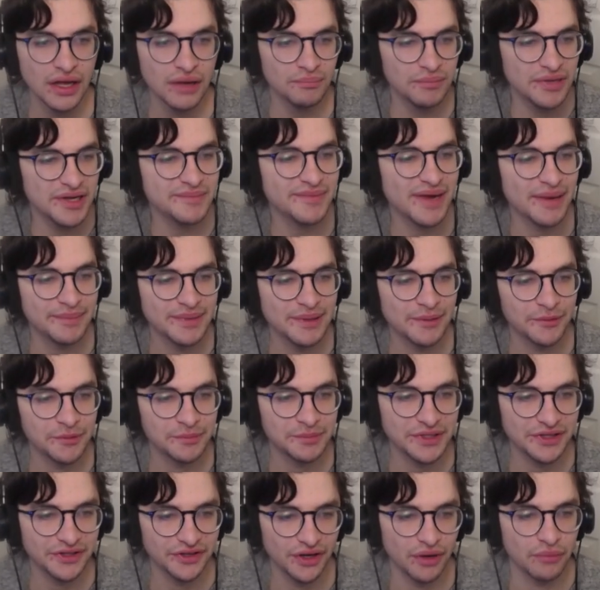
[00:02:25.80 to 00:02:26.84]
but you might be able to
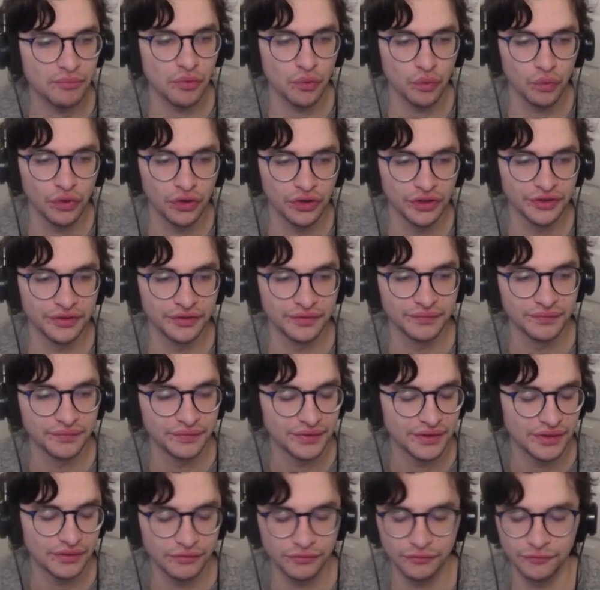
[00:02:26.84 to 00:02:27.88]
be the number one
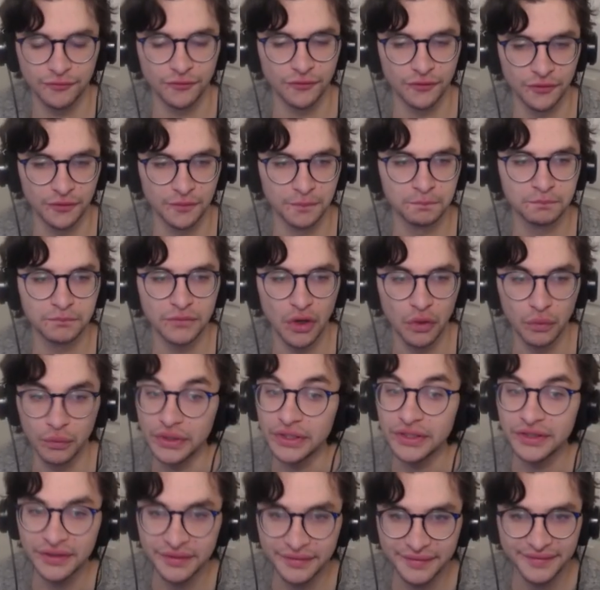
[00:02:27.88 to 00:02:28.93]
for a
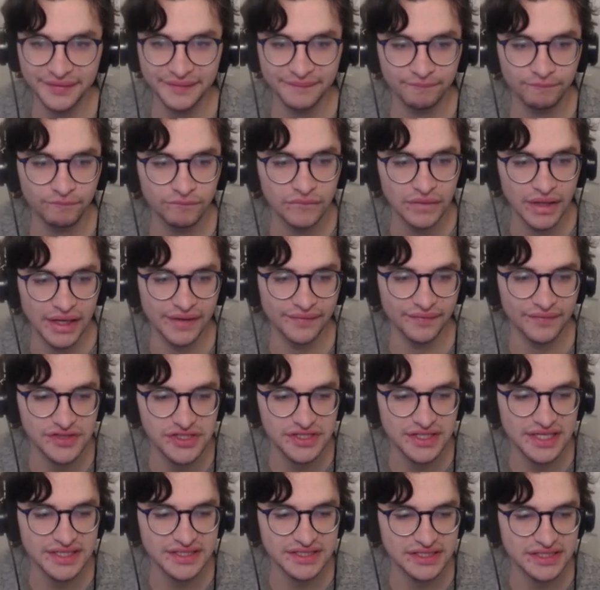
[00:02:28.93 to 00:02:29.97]
week. And so
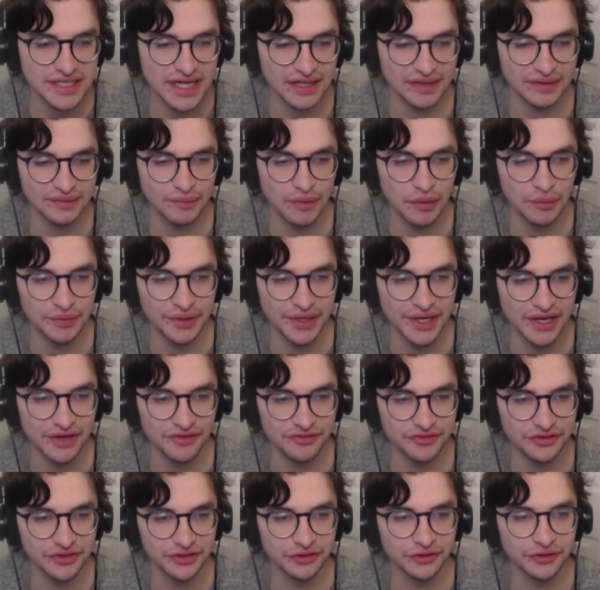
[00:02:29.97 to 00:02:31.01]
that's exactly what we
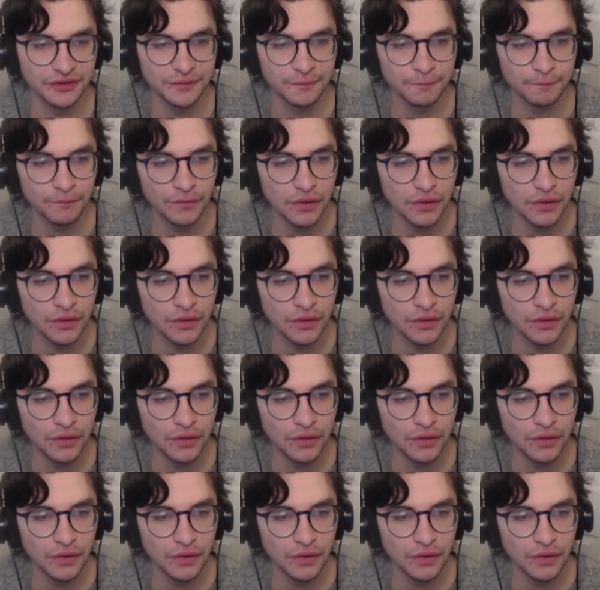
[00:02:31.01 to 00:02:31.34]
have here.